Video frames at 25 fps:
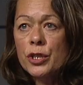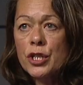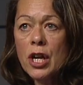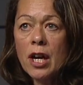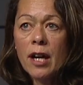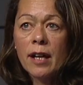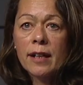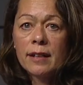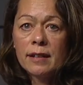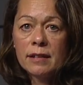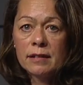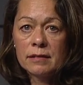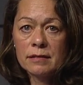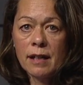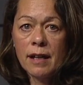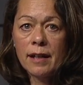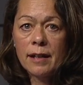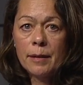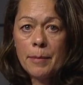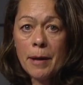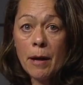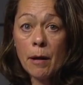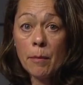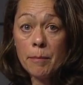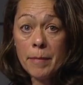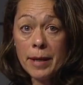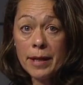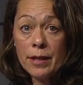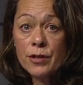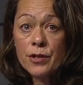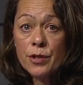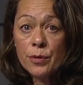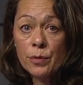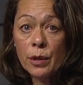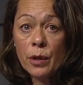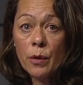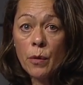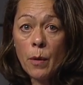talking a lot about
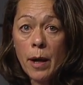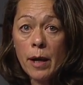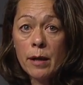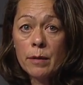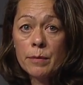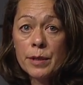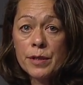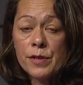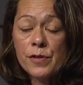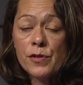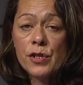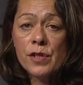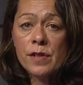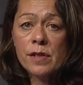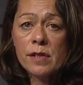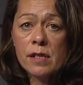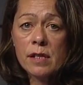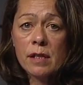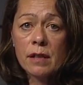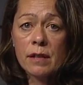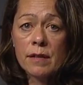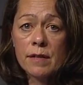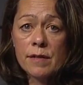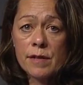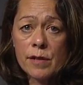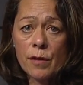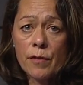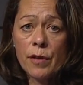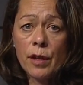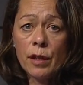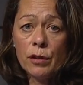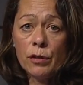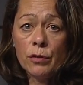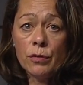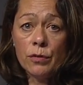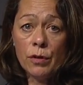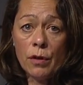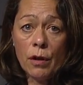major requirements, just to, so
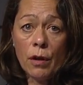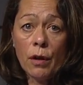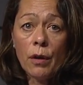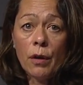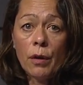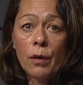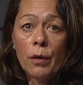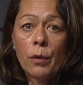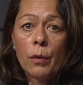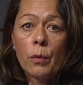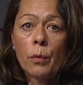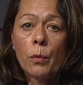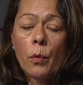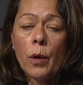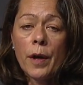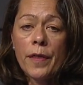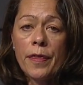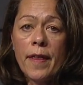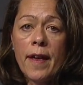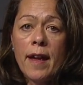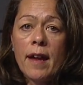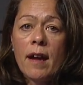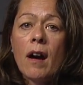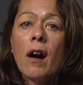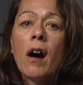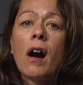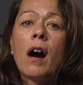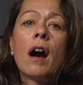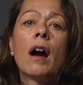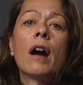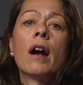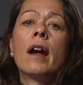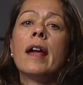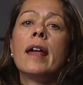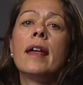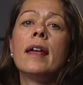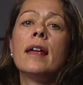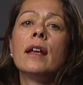that you know what they
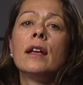are,